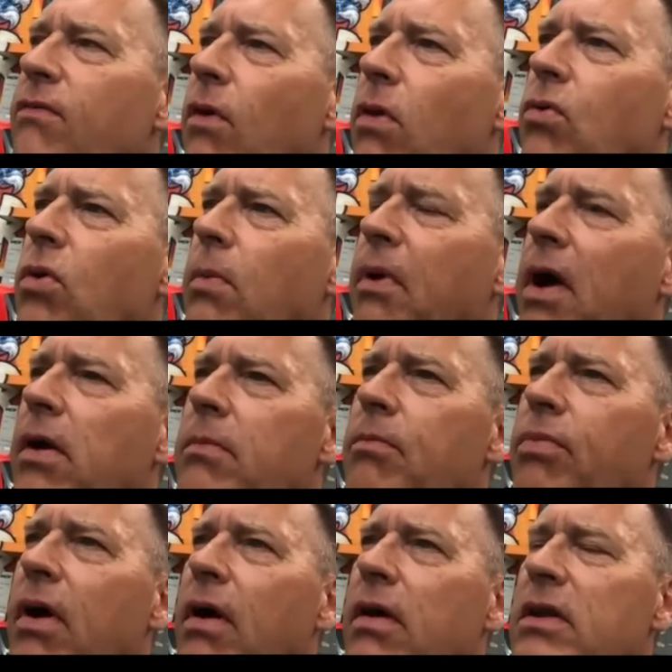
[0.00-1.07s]
for the
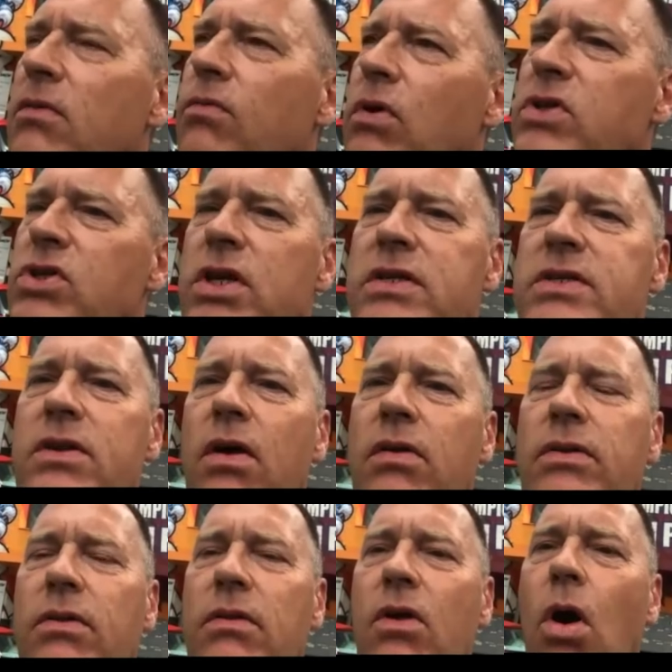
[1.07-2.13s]
rebellion part, I was just
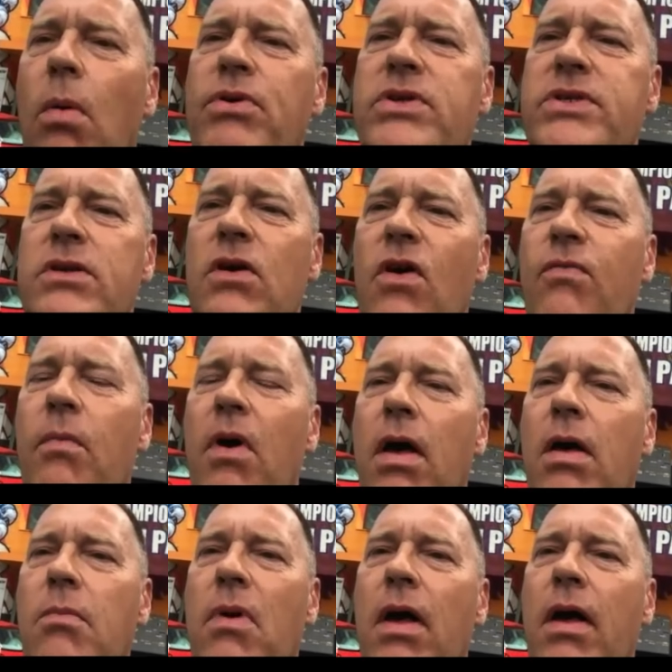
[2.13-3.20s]
the opposite of
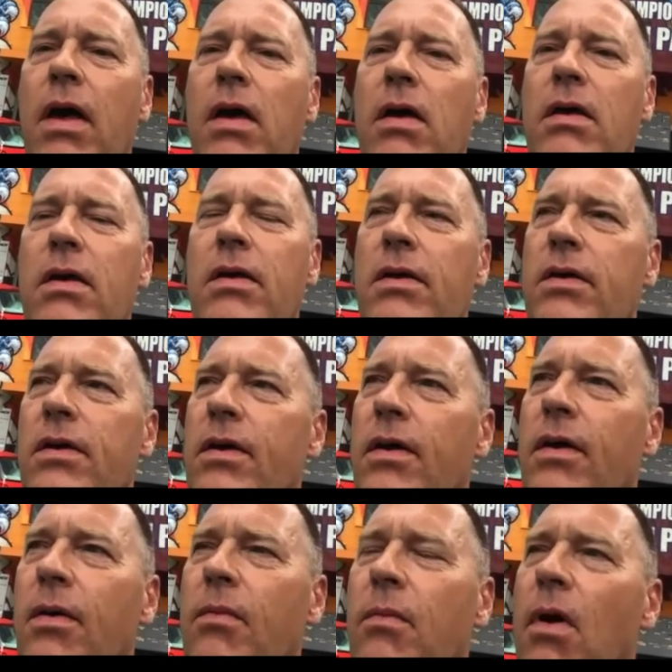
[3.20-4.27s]
my my
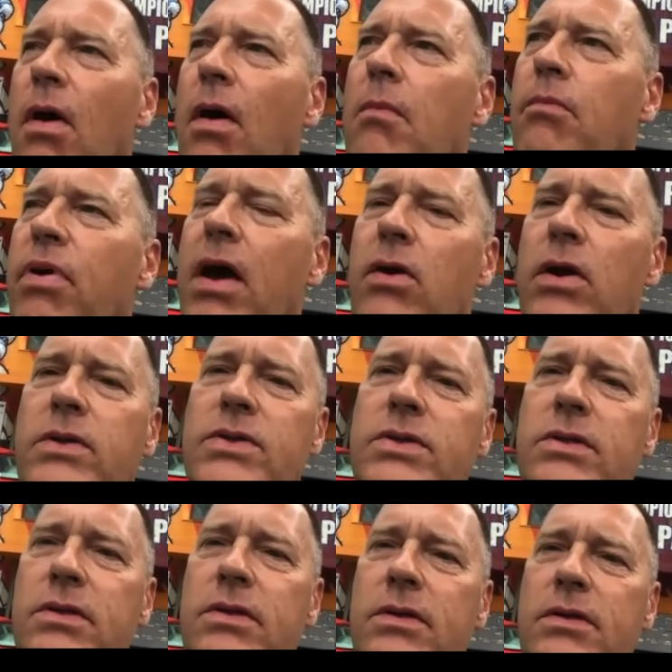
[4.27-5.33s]
uh,
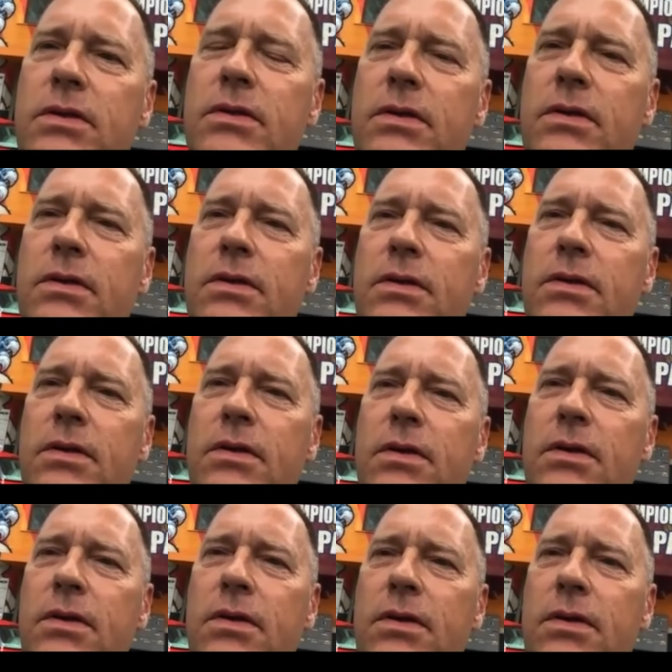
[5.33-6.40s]
parents.
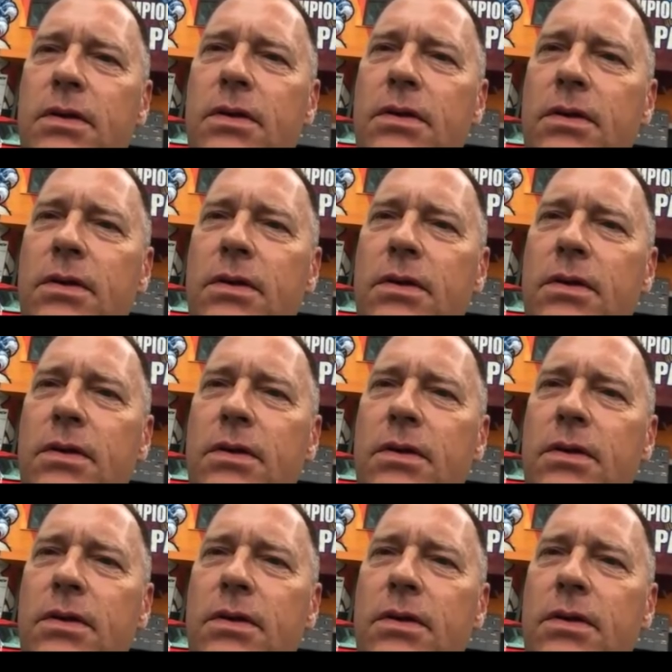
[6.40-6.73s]
Mm-hmm.